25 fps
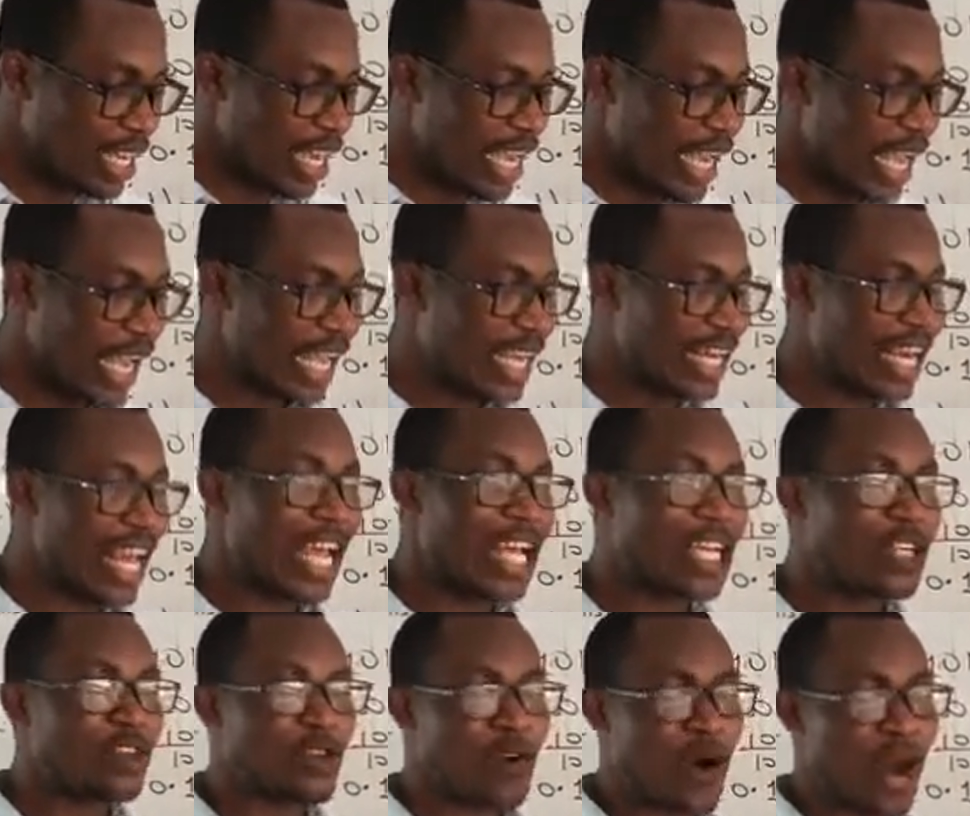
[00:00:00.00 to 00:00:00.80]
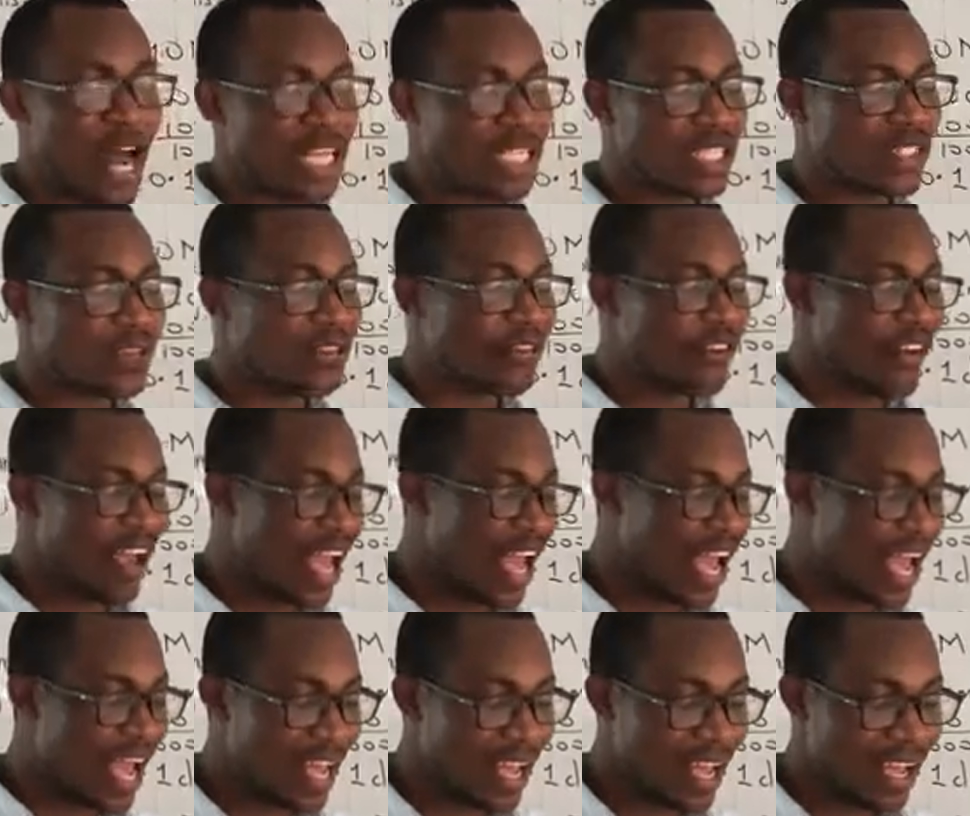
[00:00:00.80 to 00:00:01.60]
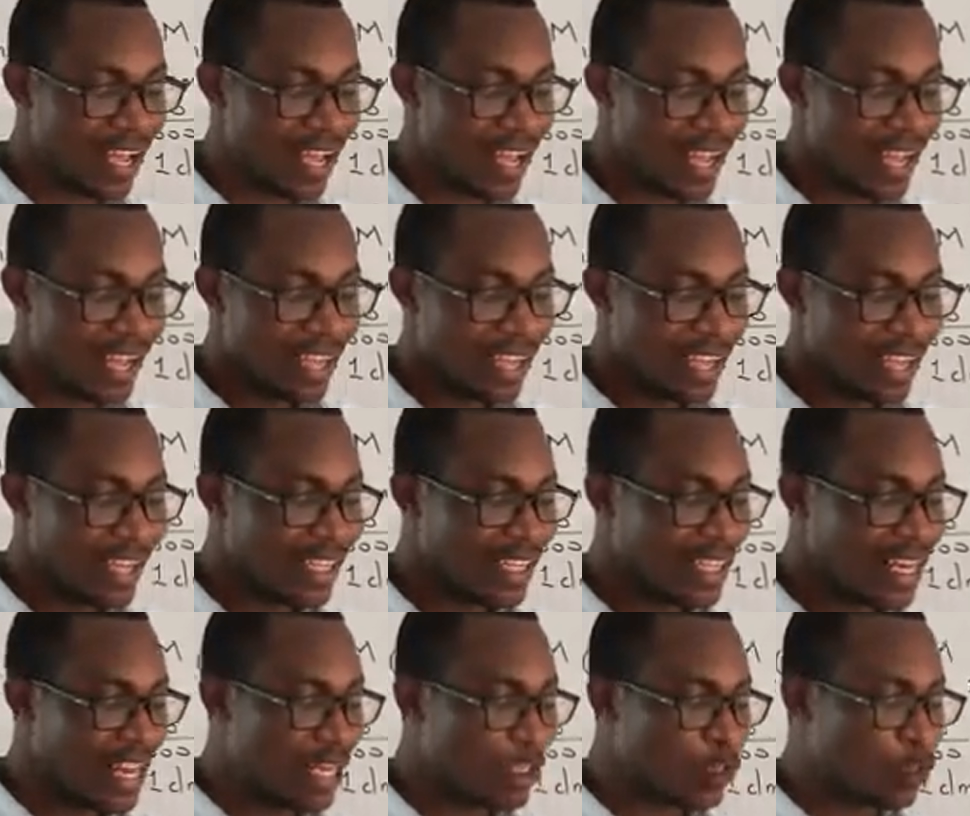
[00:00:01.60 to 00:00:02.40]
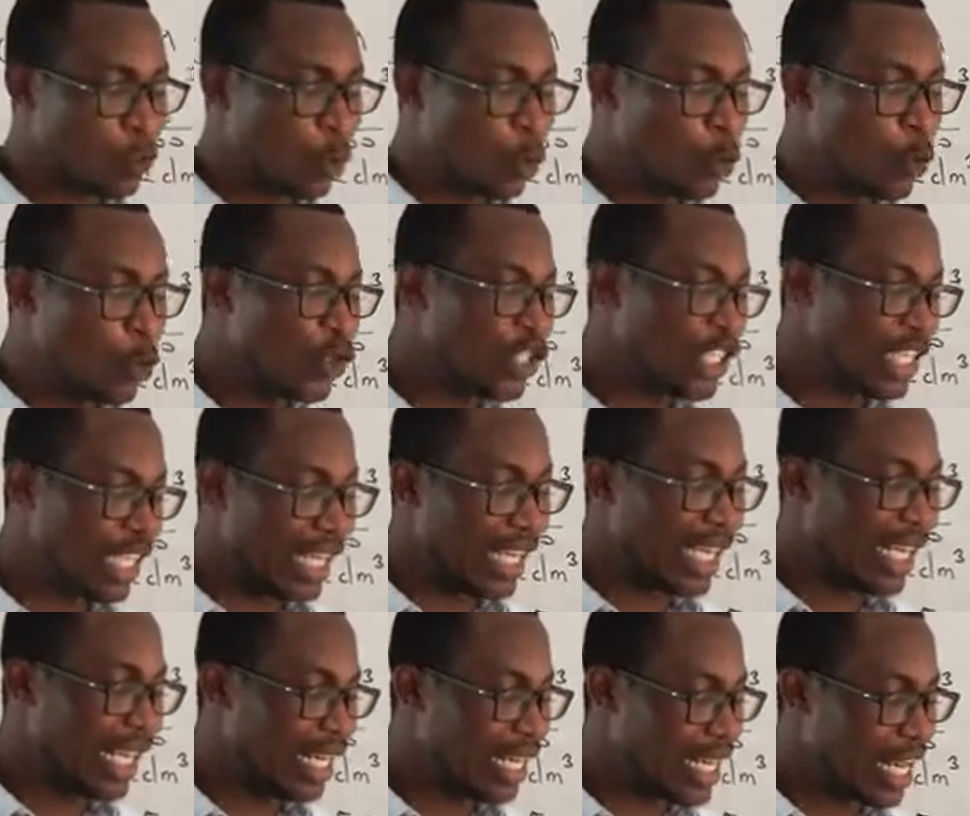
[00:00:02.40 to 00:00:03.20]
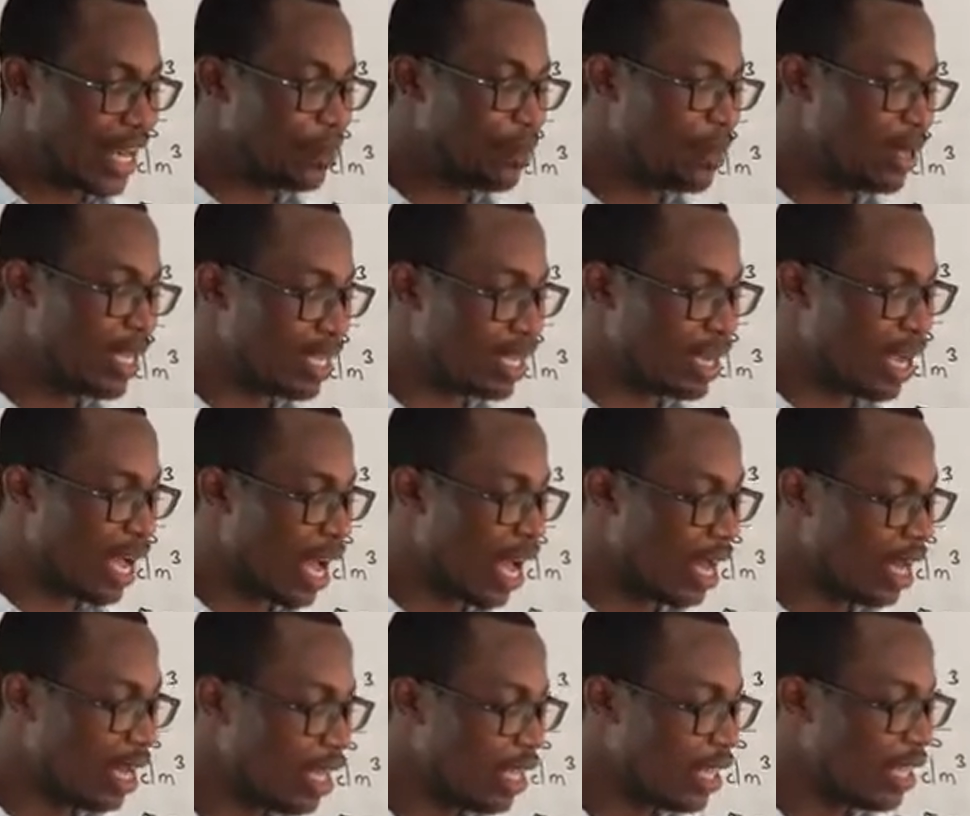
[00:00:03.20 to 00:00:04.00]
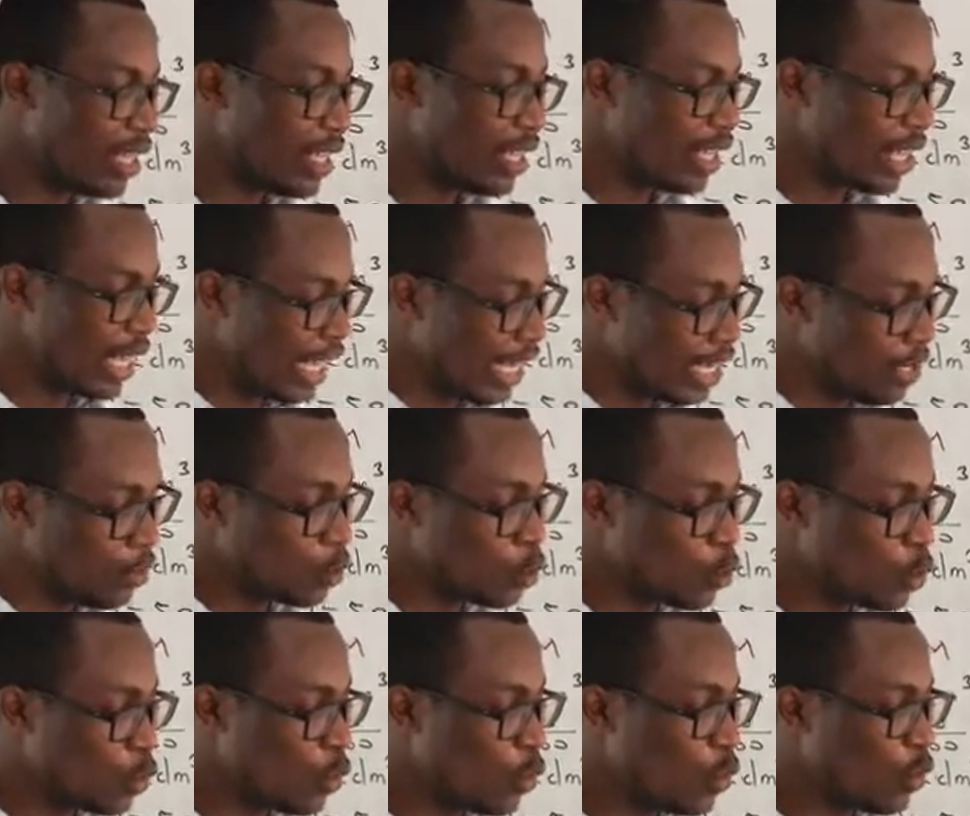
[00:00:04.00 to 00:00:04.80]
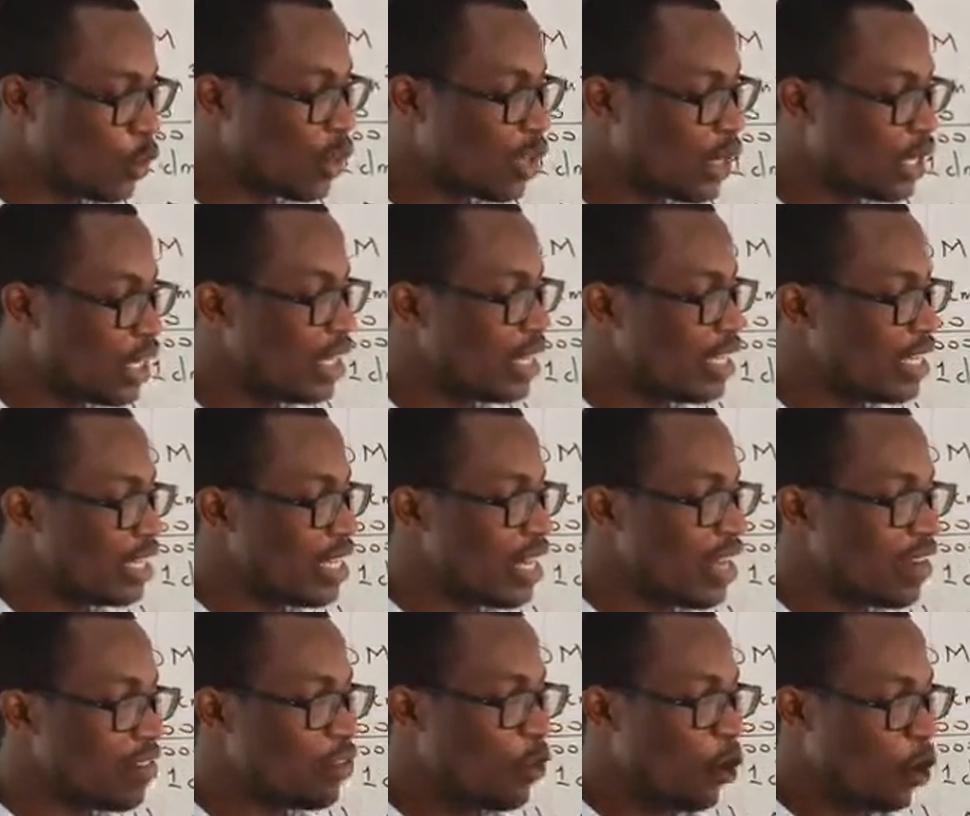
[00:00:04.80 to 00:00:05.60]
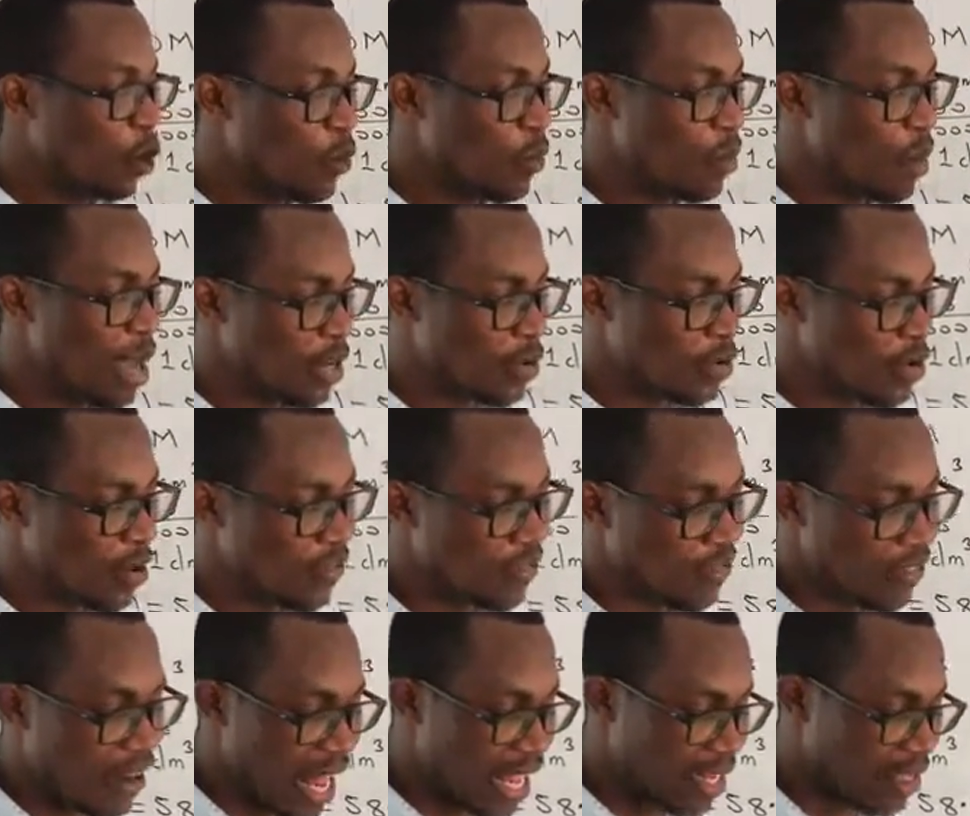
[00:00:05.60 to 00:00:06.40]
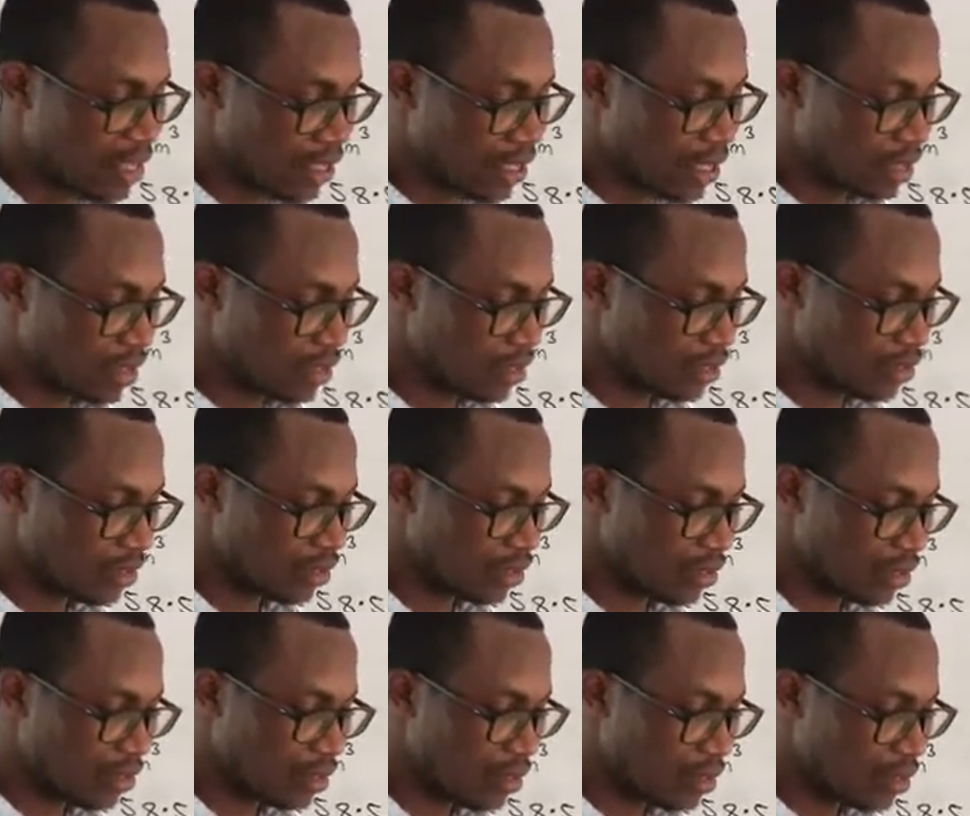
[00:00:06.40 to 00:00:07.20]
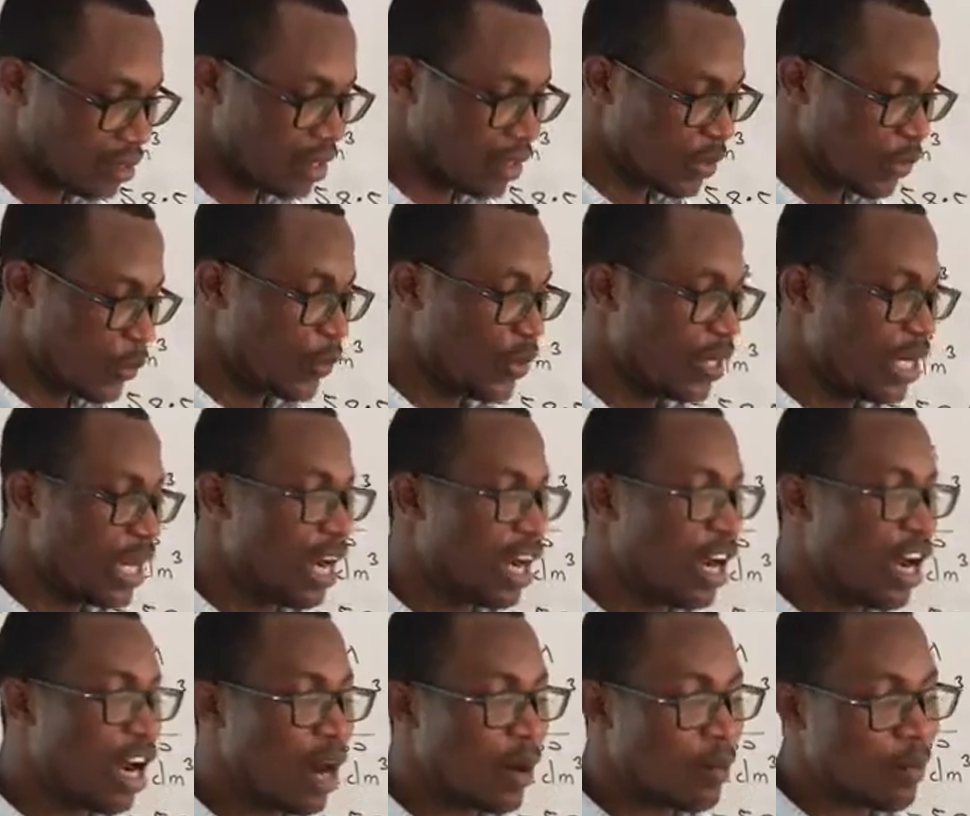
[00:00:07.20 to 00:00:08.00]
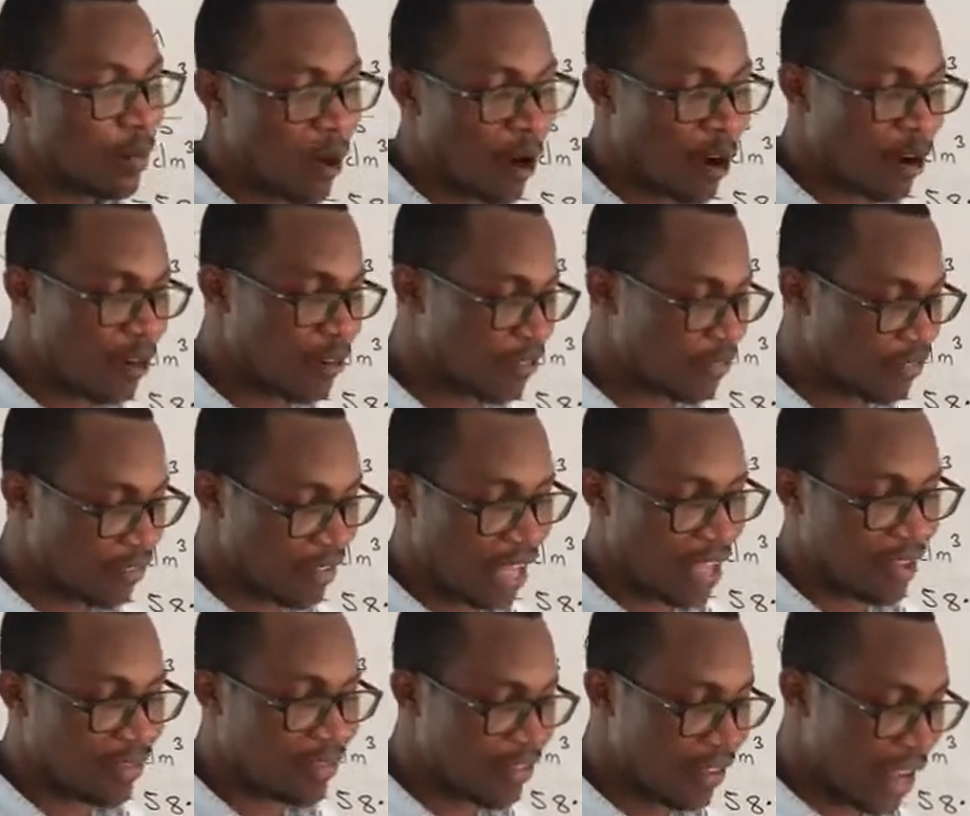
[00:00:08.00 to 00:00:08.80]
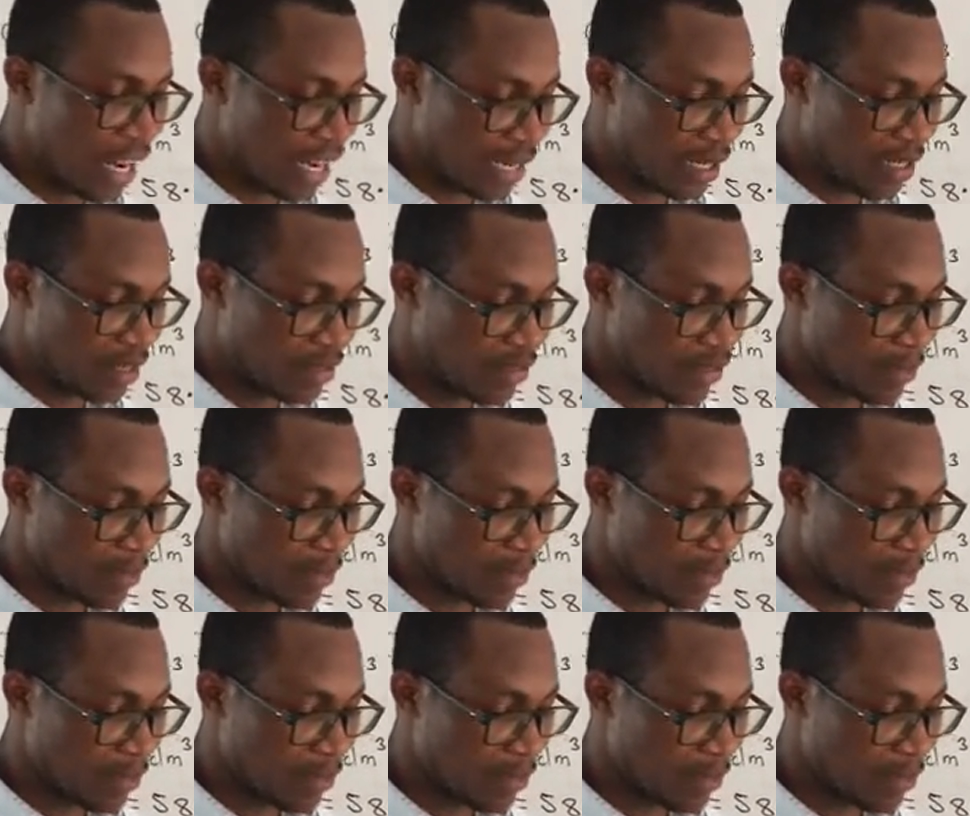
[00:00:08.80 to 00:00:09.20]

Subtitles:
and then you transfer the solution in the beaker into the volumetric flask with the help of a funnel.